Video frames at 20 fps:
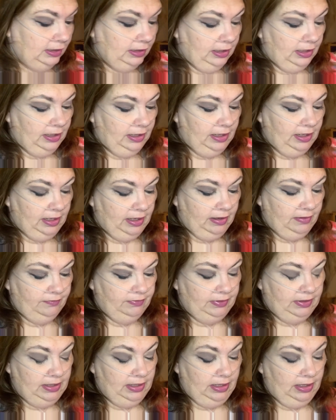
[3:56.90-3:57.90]
I have
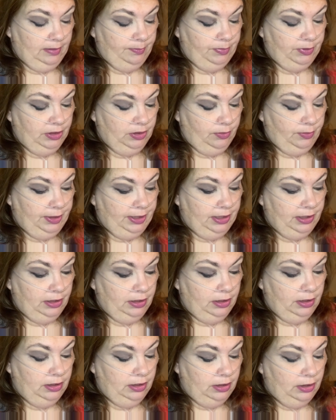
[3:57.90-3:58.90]
the Epic
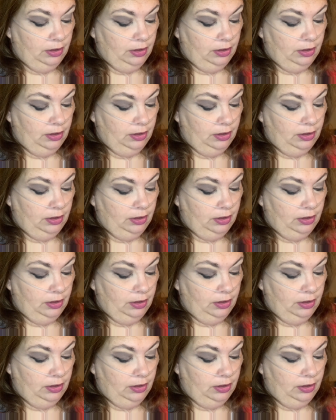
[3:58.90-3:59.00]
Wear